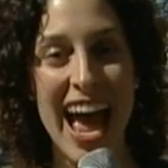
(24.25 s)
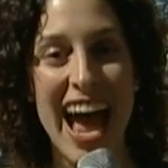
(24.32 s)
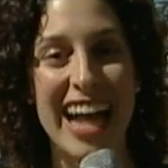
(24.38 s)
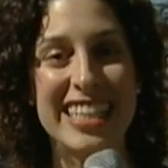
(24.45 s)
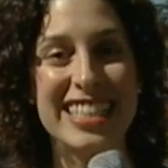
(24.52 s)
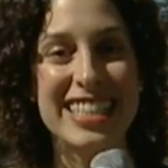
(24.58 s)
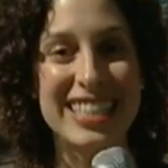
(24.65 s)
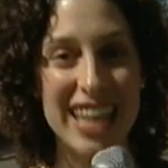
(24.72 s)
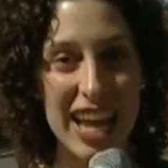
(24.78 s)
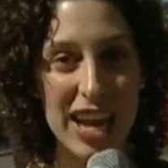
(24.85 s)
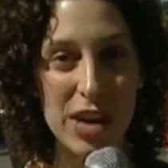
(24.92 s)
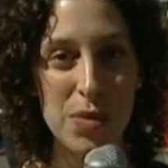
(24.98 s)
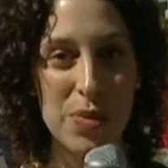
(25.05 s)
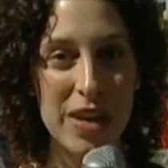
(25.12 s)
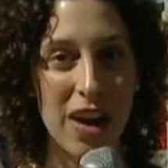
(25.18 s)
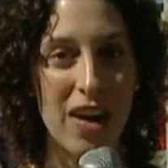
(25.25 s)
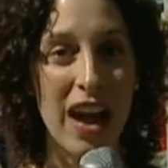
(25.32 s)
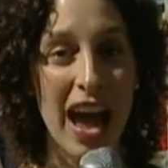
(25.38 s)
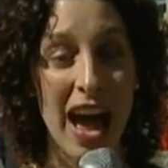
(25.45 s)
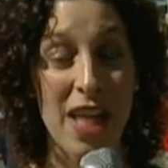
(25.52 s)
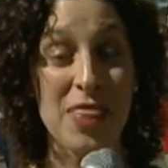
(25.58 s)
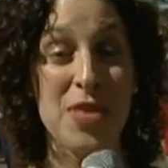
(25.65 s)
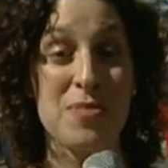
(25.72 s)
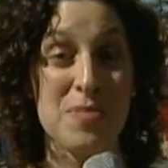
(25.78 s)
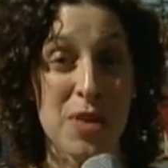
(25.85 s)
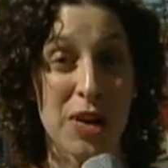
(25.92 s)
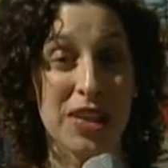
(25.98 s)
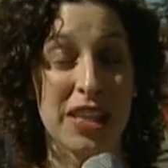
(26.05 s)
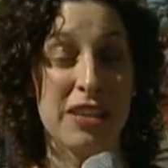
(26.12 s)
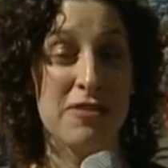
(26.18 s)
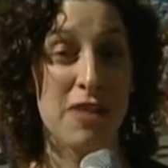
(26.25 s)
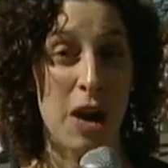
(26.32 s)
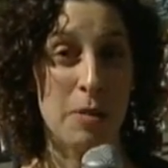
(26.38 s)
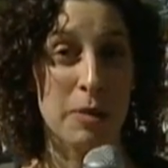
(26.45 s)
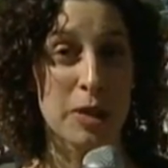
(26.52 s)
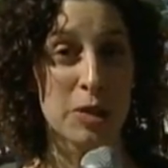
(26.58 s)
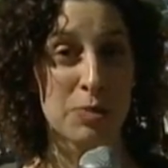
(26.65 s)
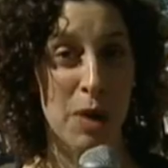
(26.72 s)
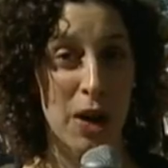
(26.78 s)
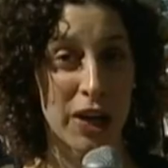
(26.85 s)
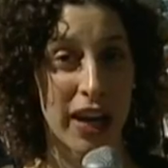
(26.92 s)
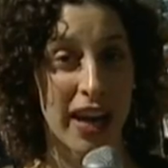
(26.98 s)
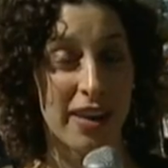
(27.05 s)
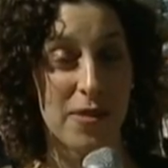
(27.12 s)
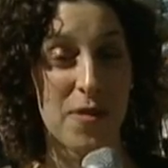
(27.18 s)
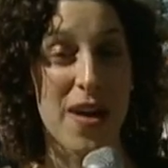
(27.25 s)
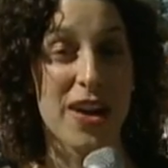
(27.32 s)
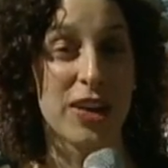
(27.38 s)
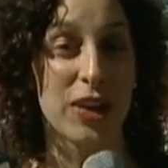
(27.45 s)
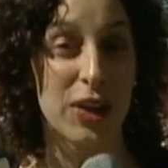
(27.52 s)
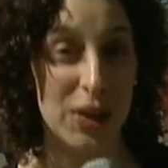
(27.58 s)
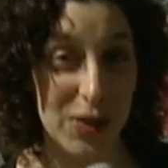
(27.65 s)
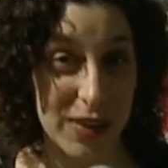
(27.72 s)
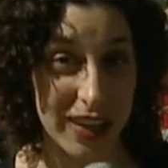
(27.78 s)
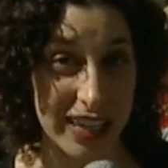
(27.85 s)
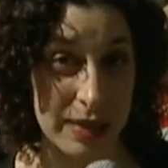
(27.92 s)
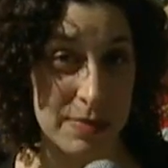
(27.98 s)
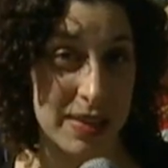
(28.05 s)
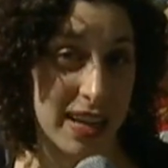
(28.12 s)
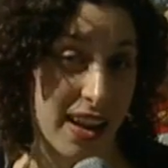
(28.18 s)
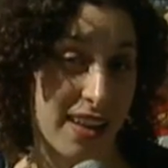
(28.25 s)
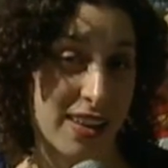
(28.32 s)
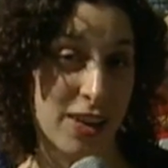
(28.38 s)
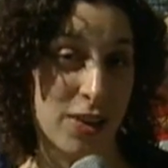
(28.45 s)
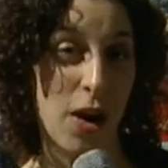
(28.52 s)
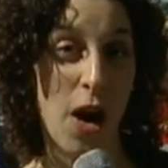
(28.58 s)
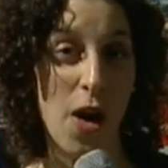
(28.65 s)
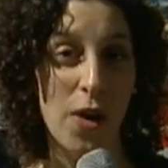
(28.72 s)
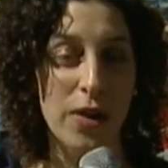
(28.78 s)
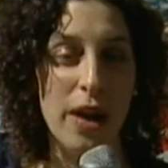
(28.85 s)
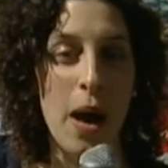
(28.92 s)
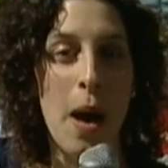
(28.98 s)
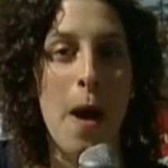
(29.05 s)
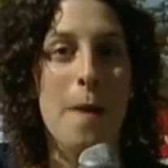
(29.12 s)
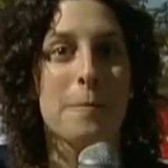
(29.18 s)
And today we are at the Berkeley Farmers Market, where you are going to be getting your own